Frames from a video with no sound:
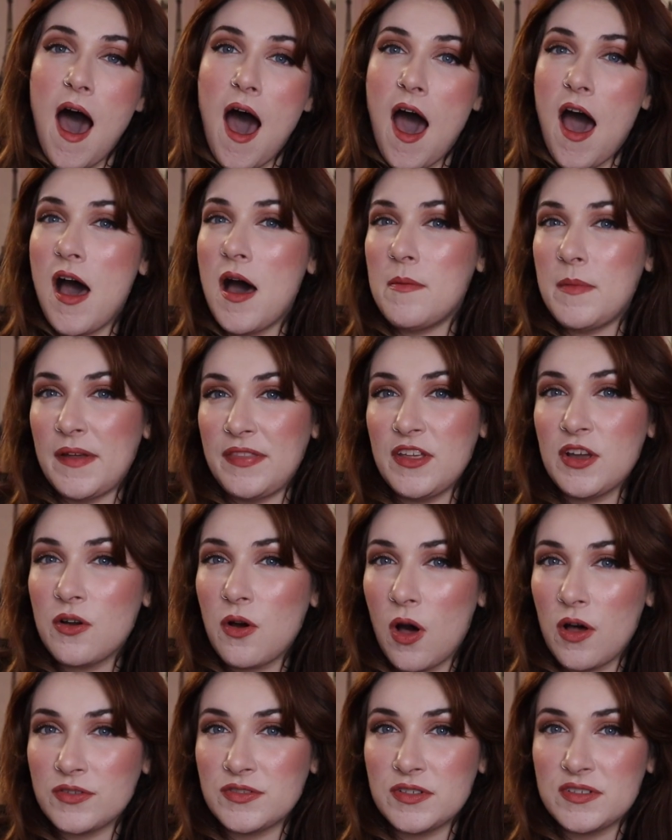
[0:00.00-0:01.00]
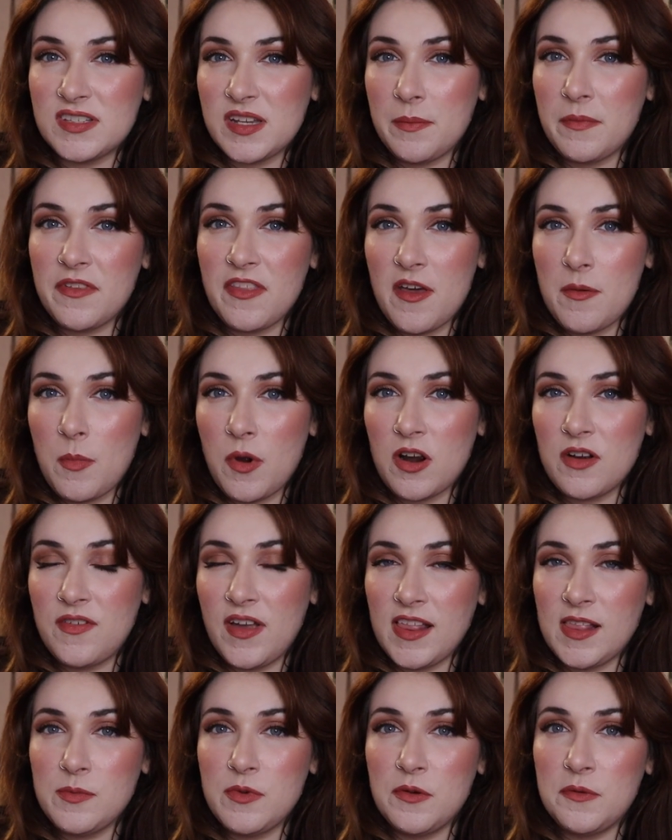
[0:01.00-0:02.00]
I think also some of them are
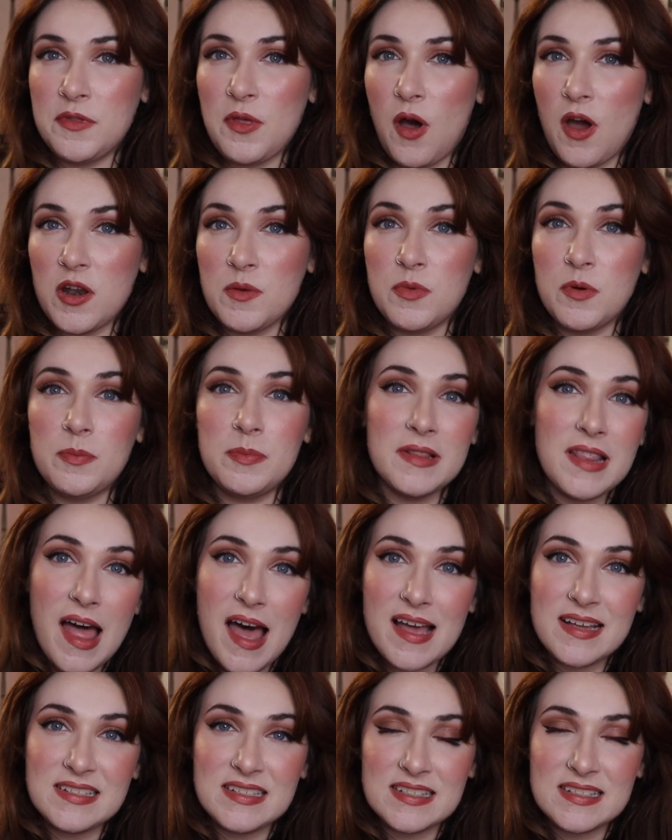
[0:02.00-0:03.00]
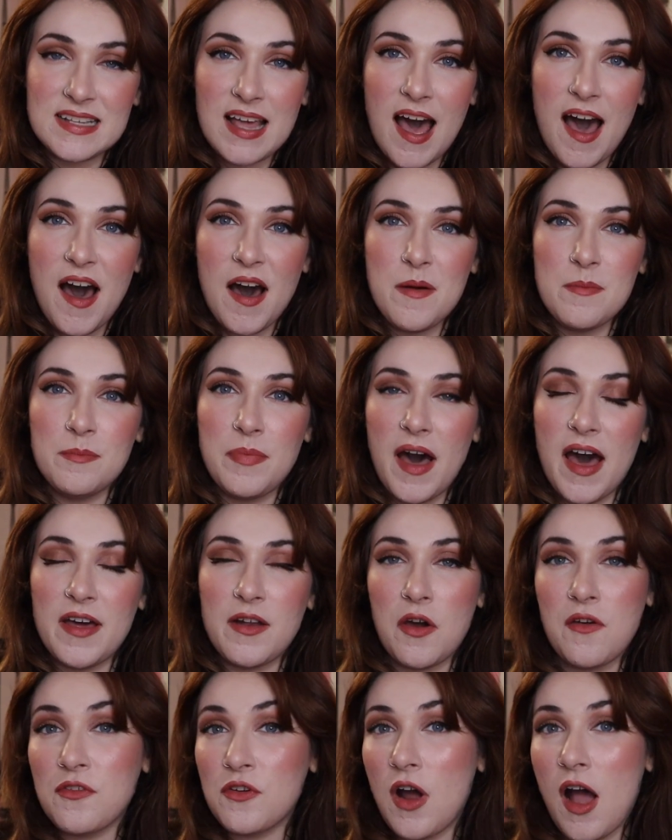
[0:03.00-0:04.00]
available with Audible Plus. But
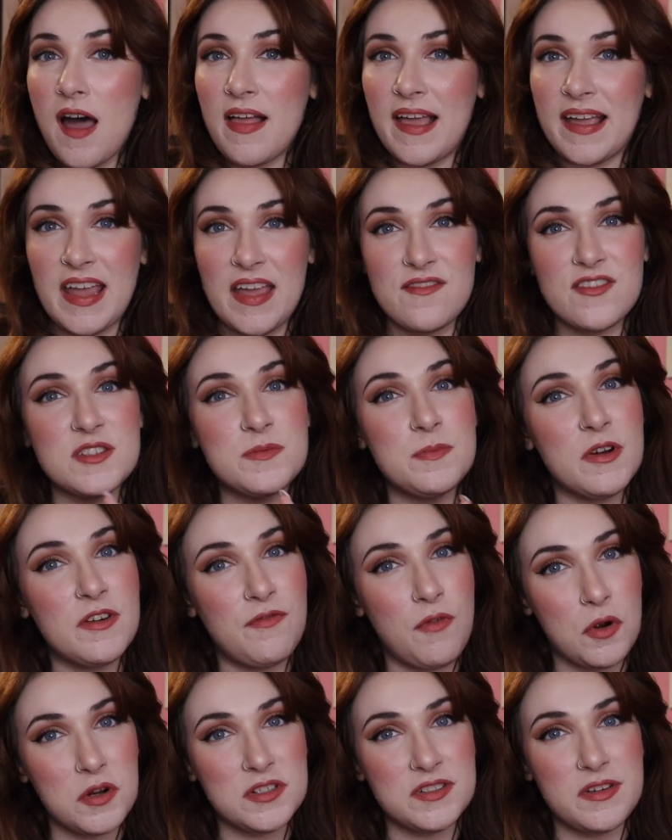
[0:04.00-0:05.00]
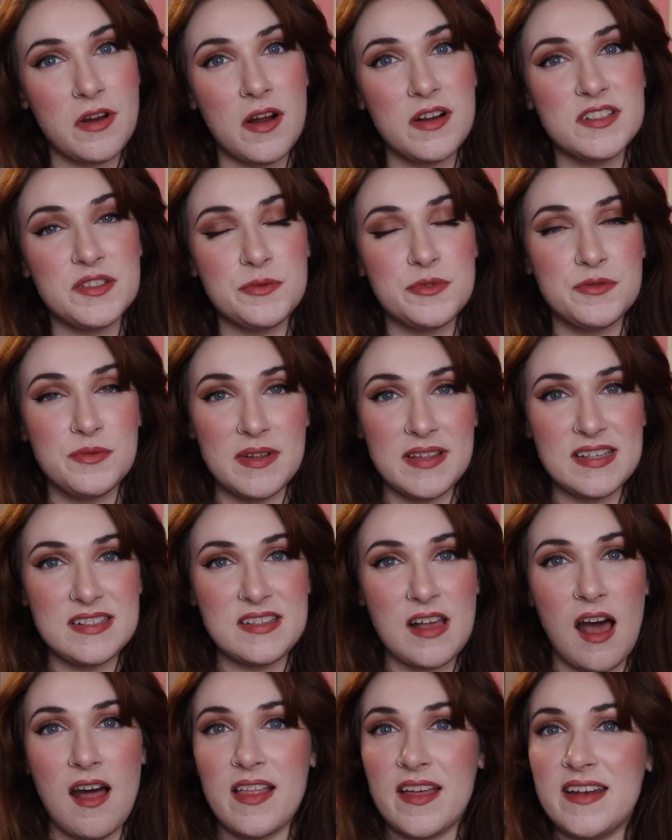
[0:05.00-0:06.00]
overall, I gave this book 4 stars. It was really
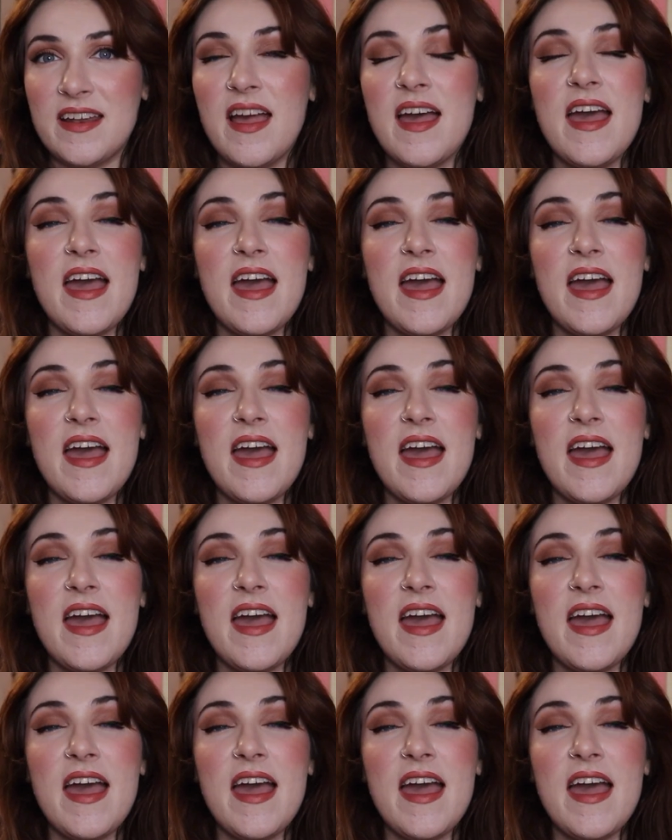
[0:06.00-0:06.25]
solid.